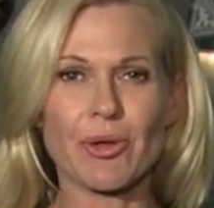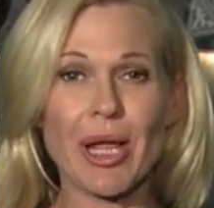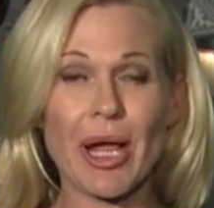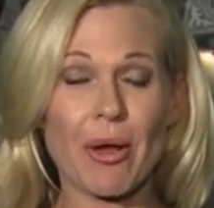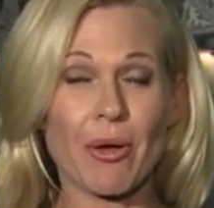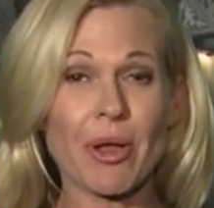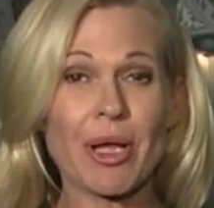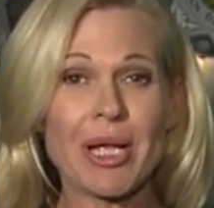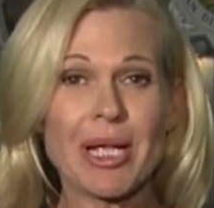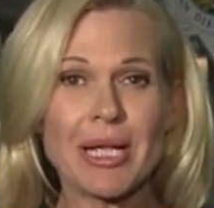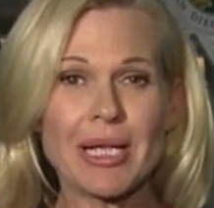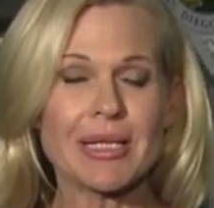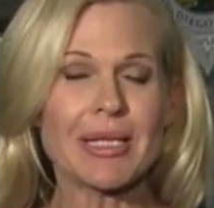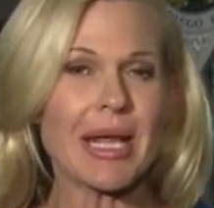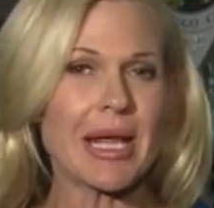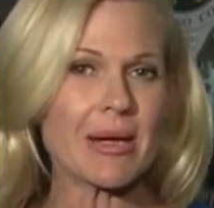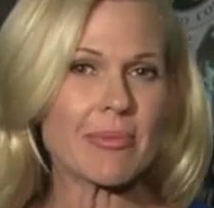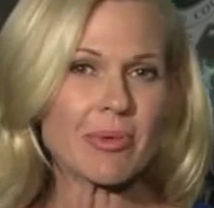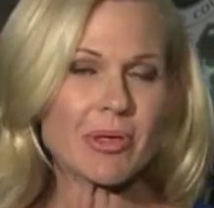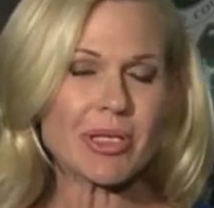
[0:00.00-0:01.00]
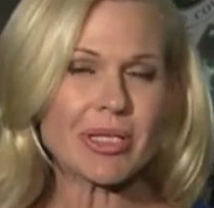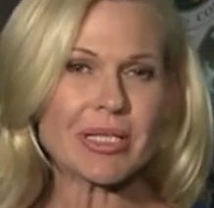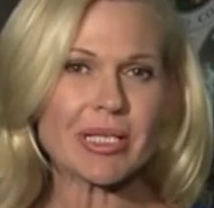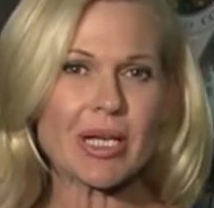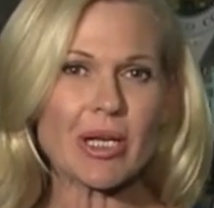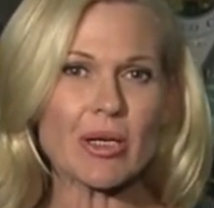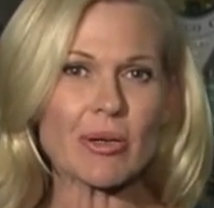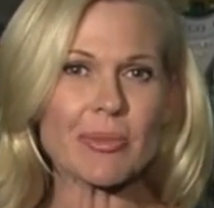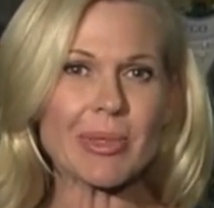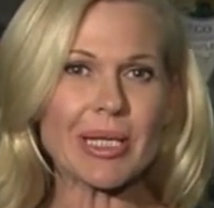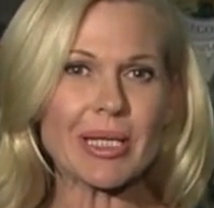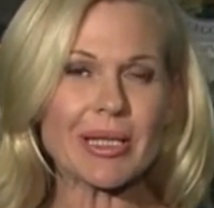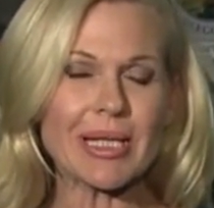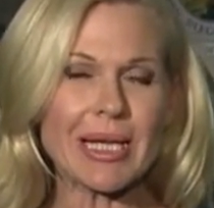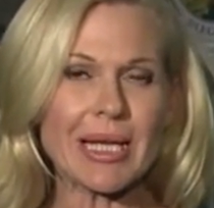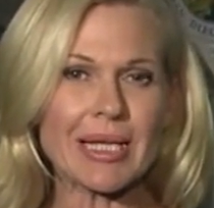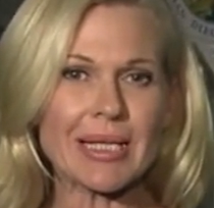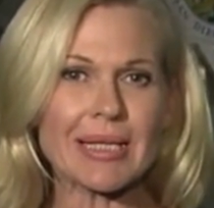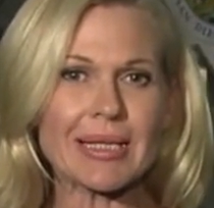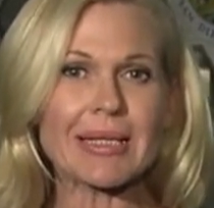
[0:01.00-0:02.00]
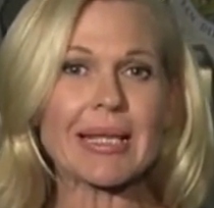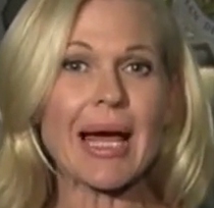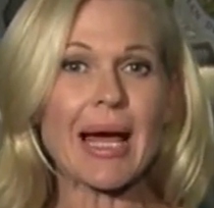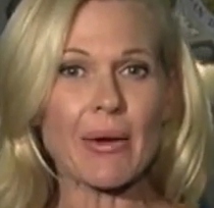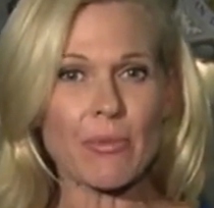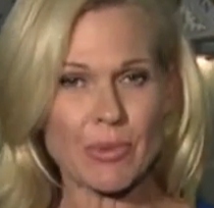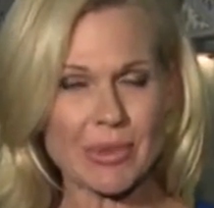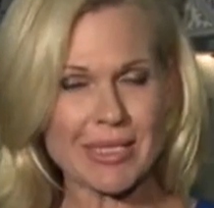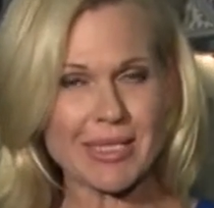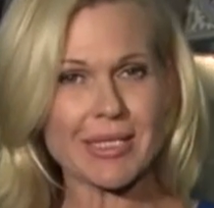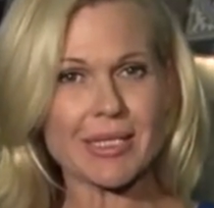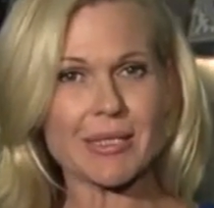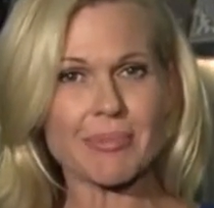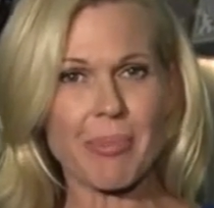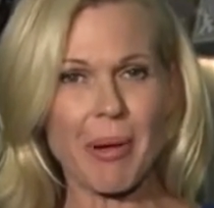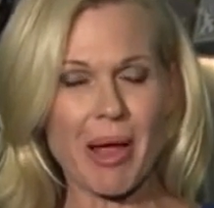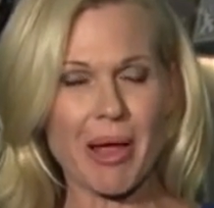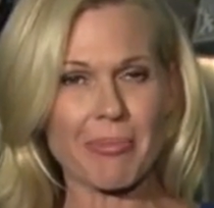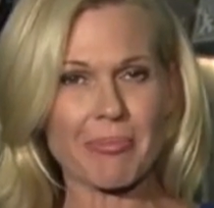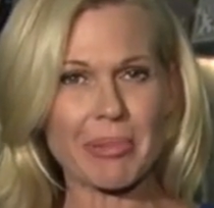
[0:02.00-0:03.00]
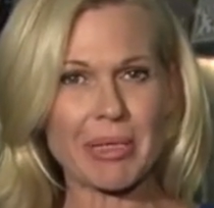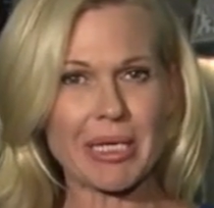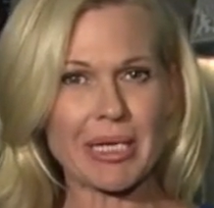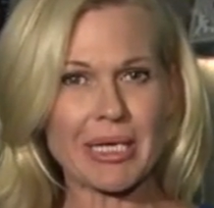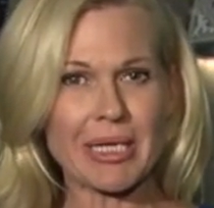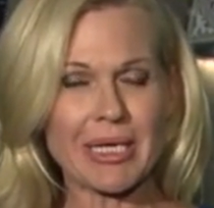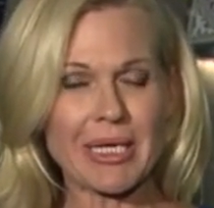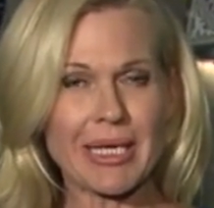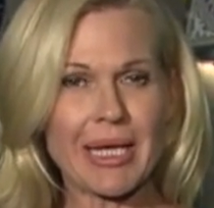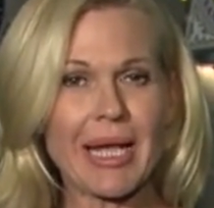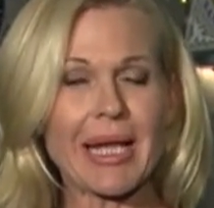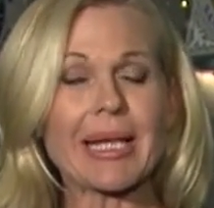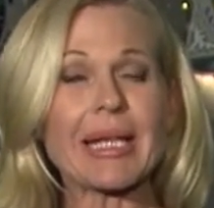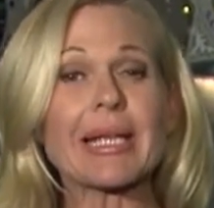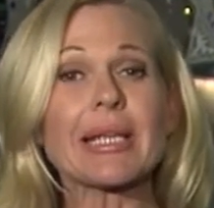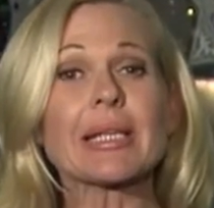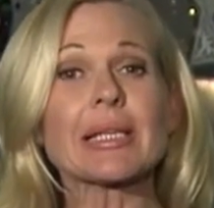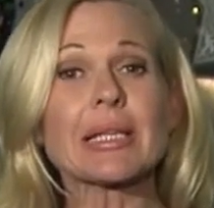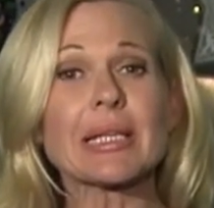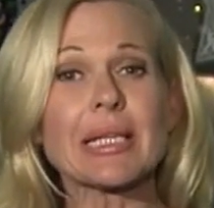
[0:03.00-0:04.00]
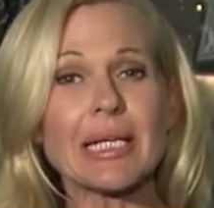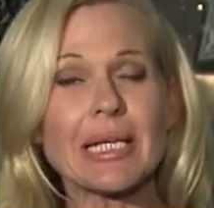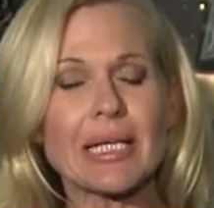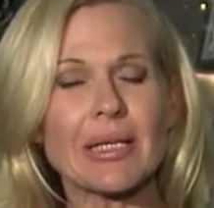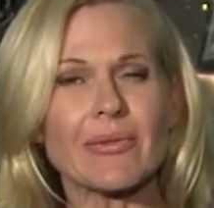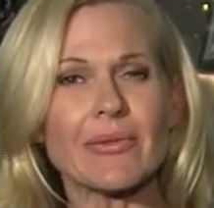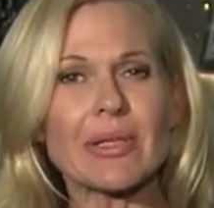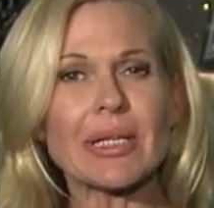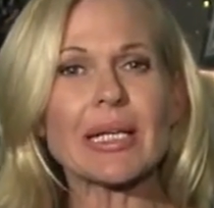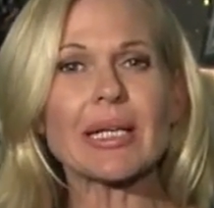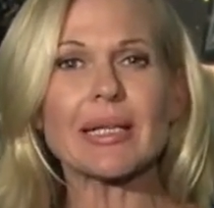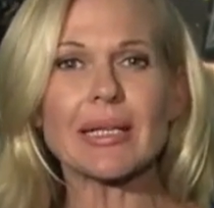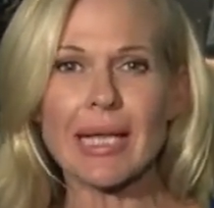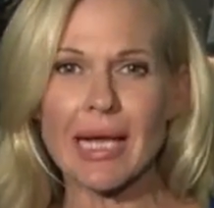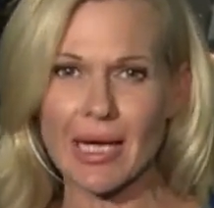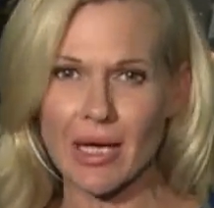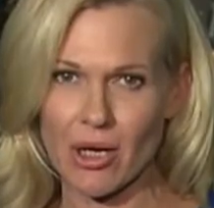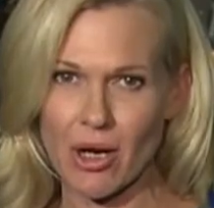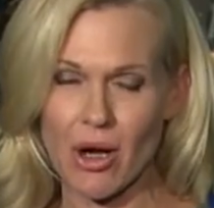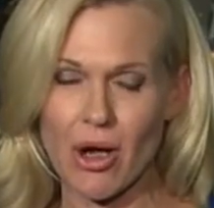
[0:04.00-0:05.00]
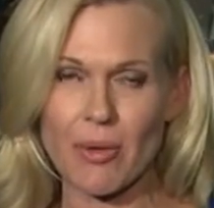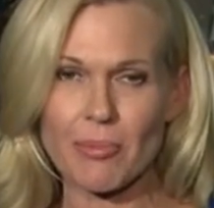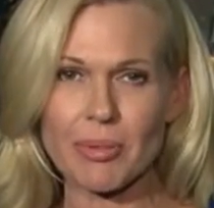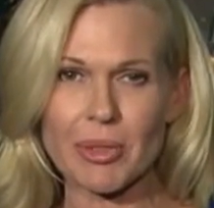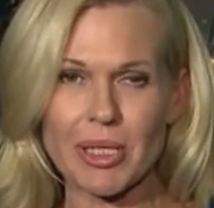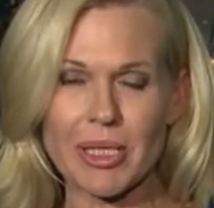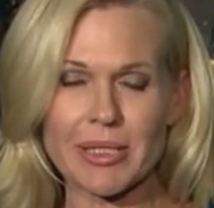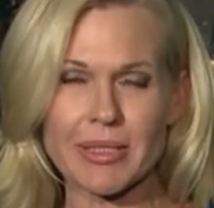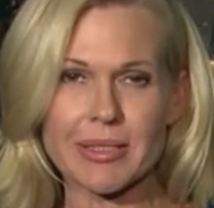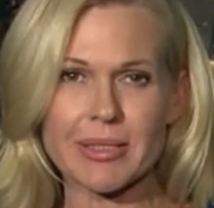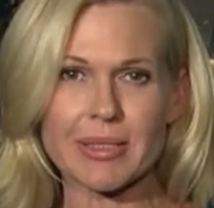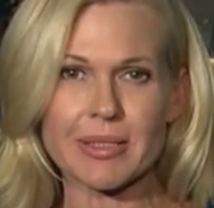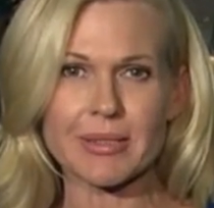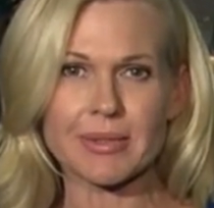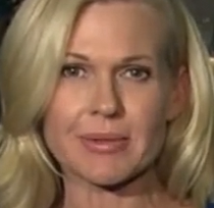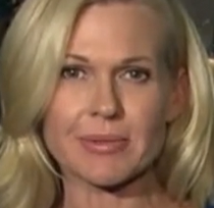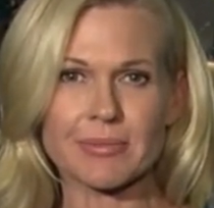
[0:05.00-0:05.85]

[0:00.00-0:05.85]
Now, neighbors tell me that that was his puppy and he lived in that complex.